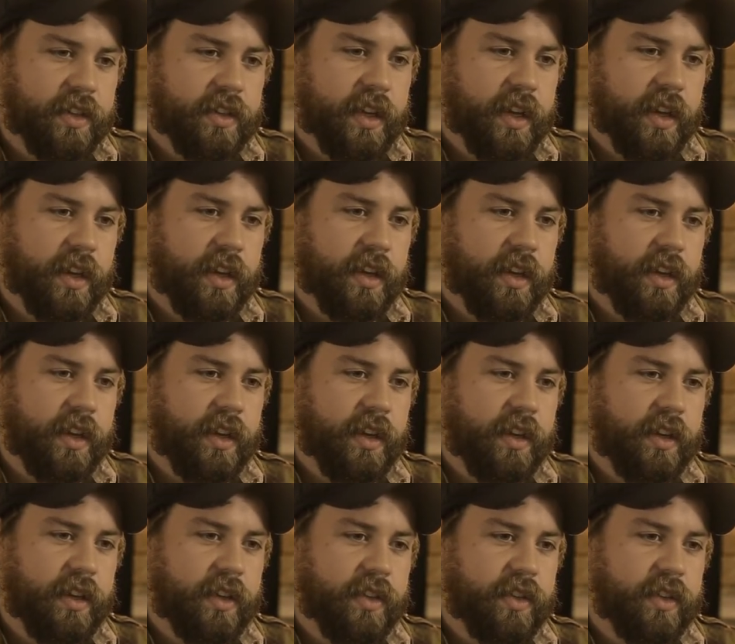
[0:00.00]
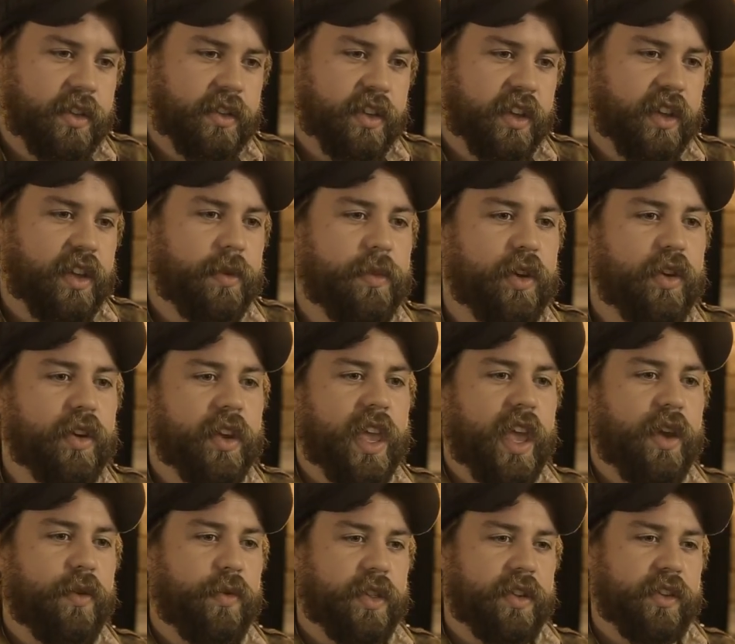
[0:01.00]
to
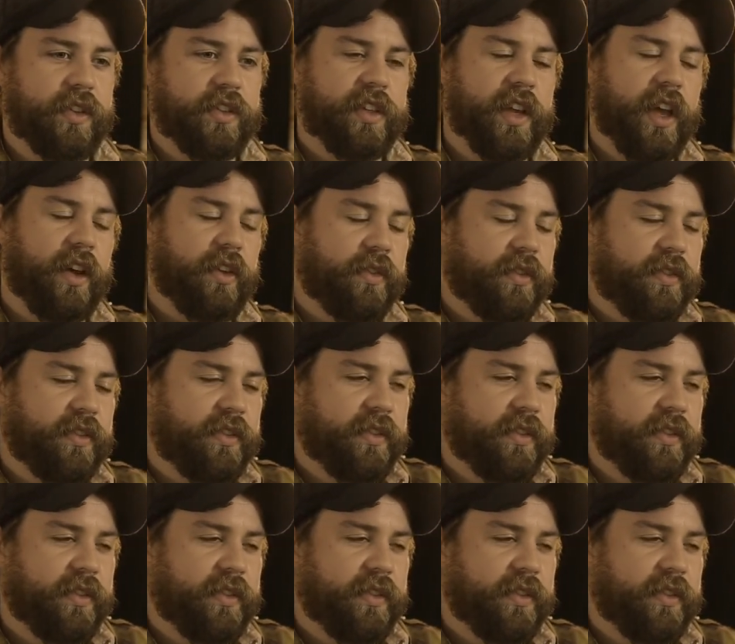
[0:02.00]
communicate with yourself.